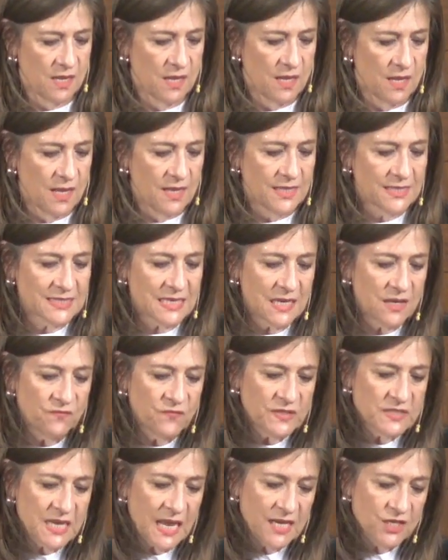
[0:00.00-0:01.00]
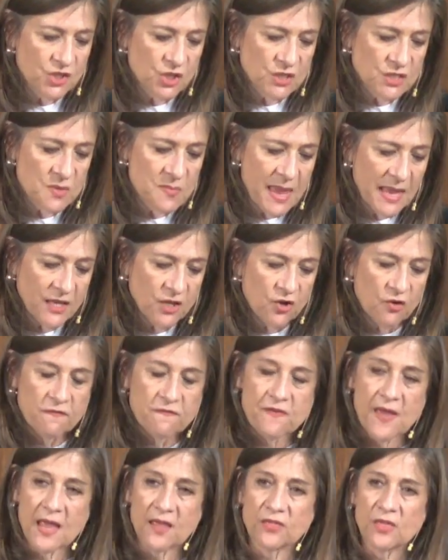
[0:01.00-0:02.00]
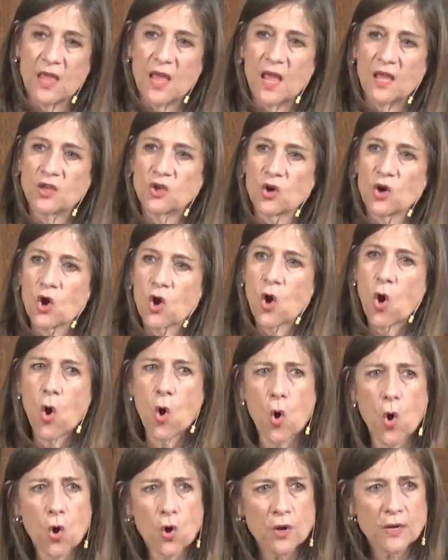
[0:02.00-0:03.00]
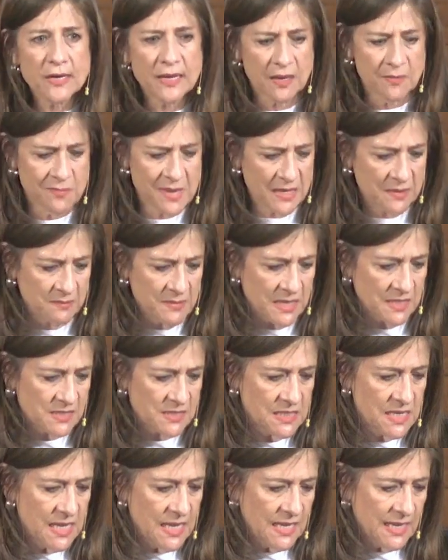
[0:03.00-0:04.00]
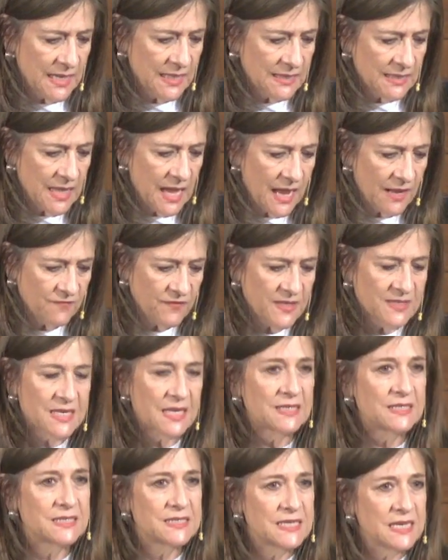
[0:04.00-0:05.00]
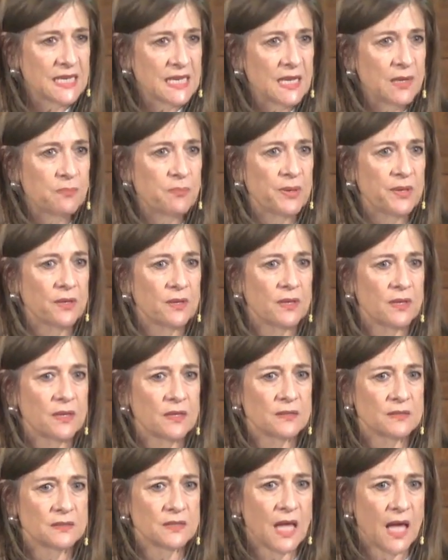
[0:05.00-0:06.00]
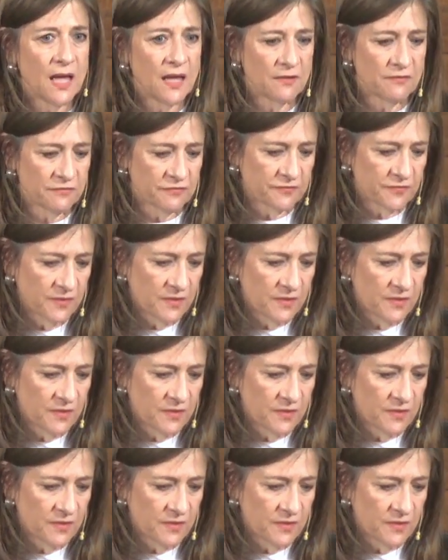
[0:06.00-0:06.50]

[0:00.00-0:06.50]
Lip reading: this invitation to make your faith your core commitment in life, is a deep love